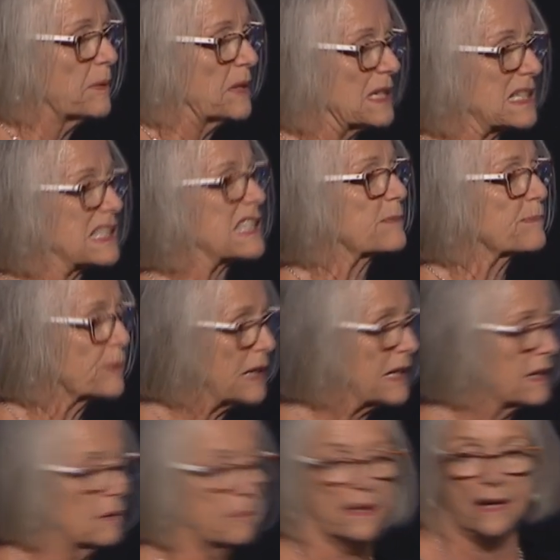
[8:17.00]
be a spring.
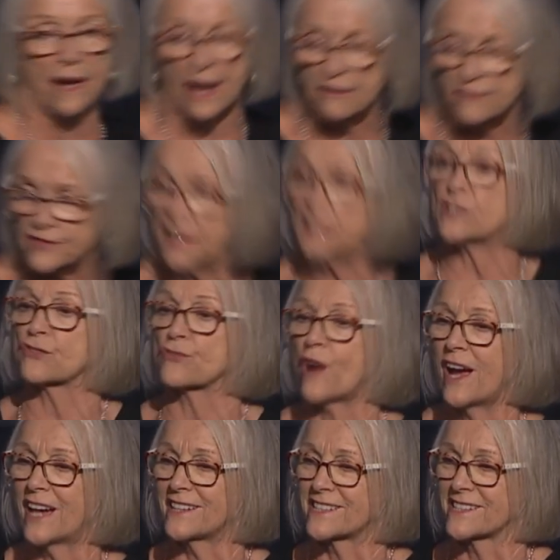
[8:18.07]
It'll be like, that's
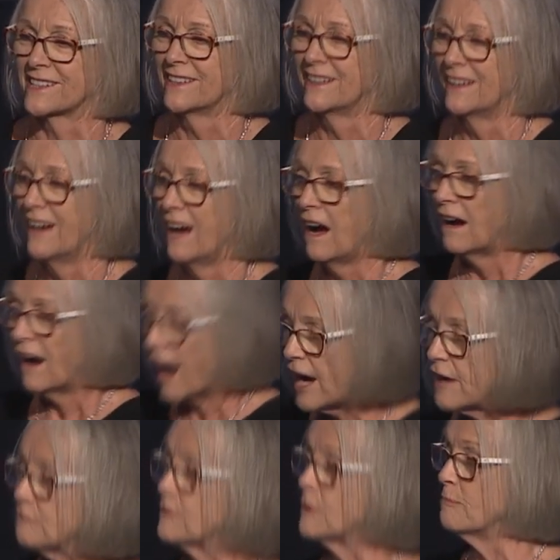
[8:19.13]
right.
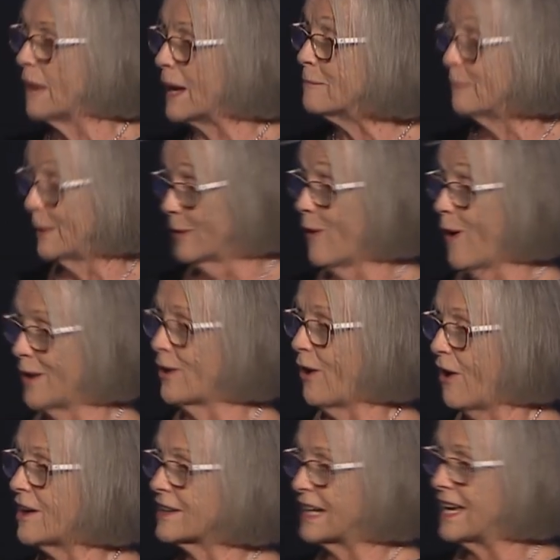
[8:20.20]
I remember what
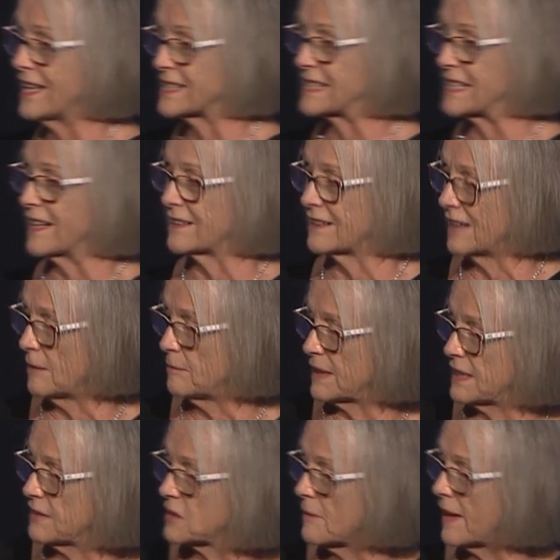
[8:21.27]
God has said. And I
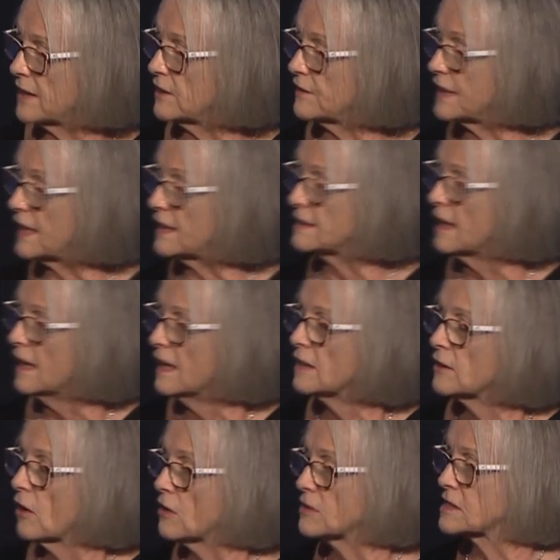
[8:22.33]
believe the man on the end,
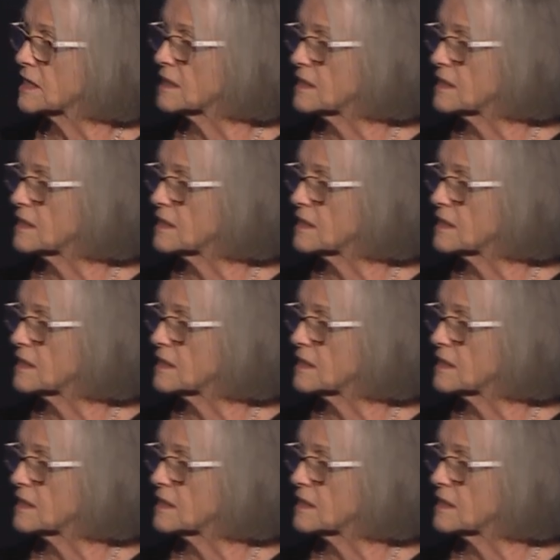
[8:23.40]
God says